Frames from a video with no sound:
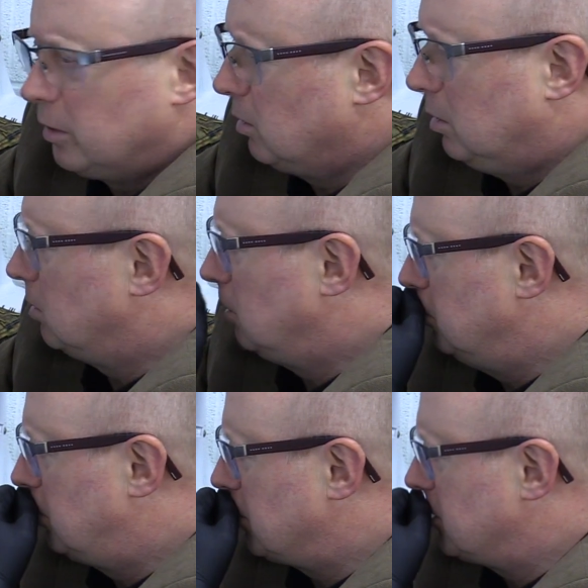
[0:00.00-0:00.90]
or
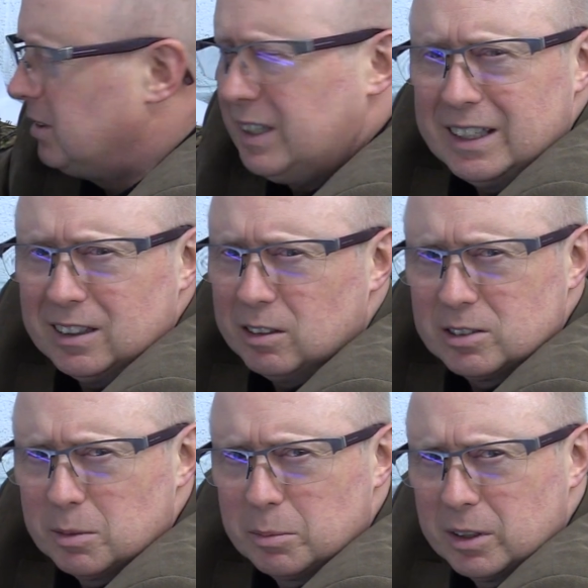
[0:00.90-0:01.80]
perhaps a needle or
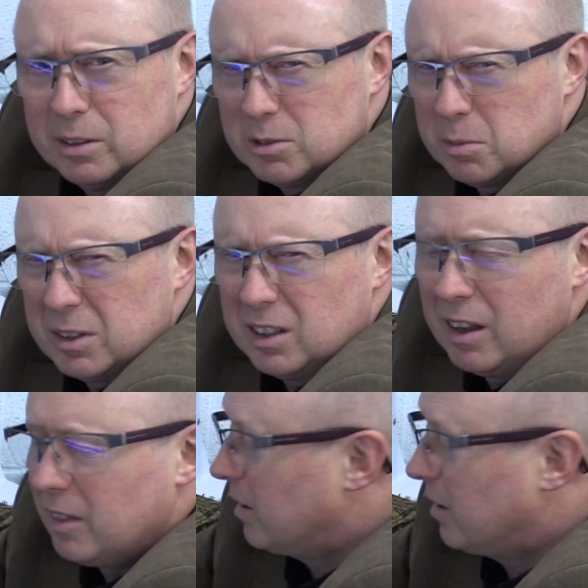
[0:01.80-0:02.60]
something, something like